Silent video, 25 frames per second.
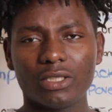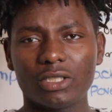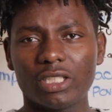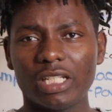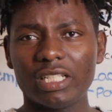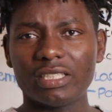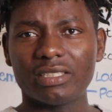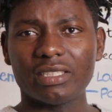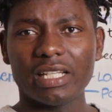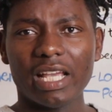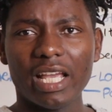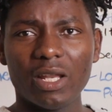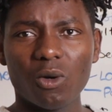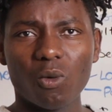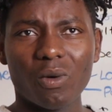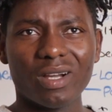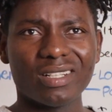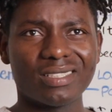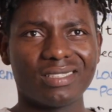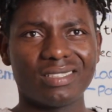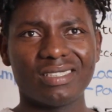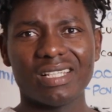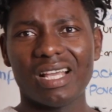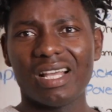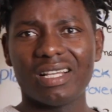is
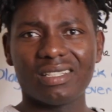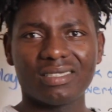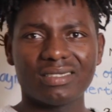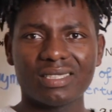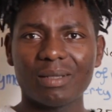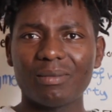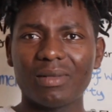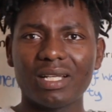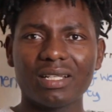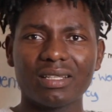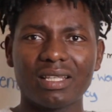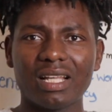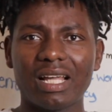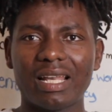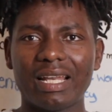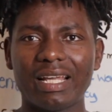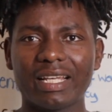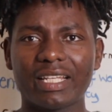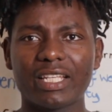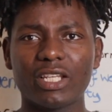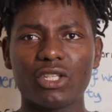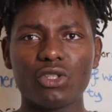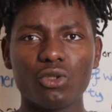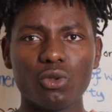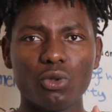NYCS, something like that,
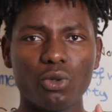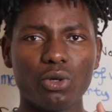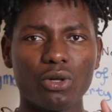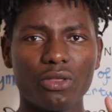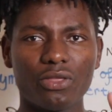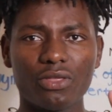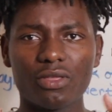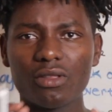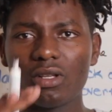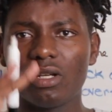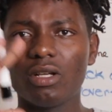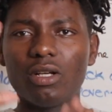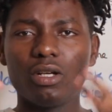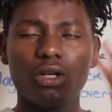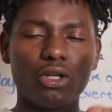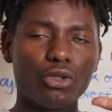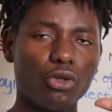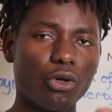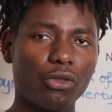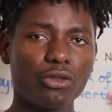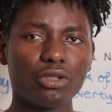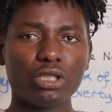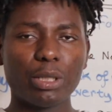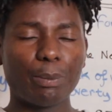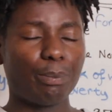like a youth
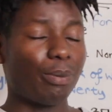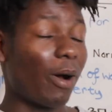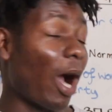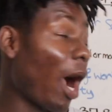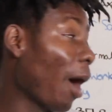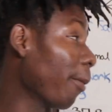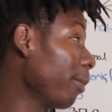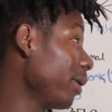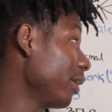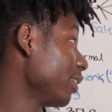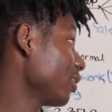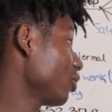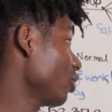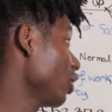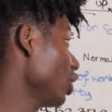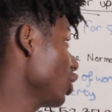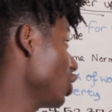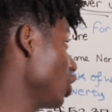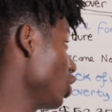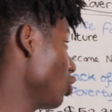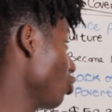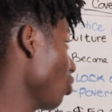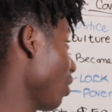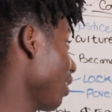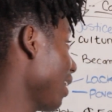department. So
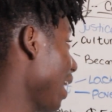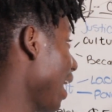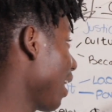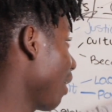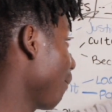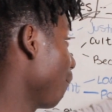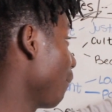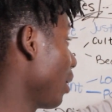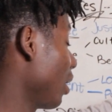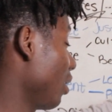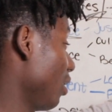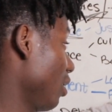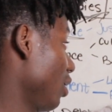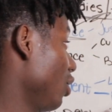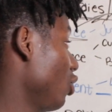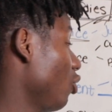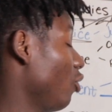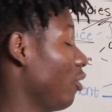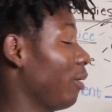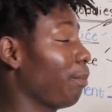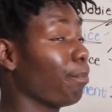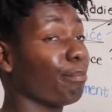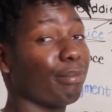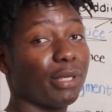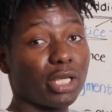she stole a lot of money,
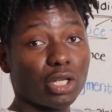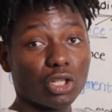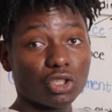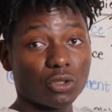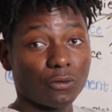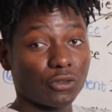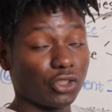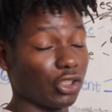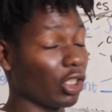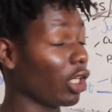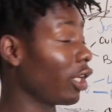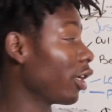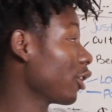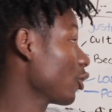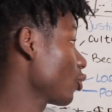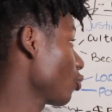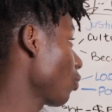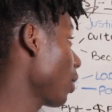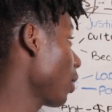billions of shillings,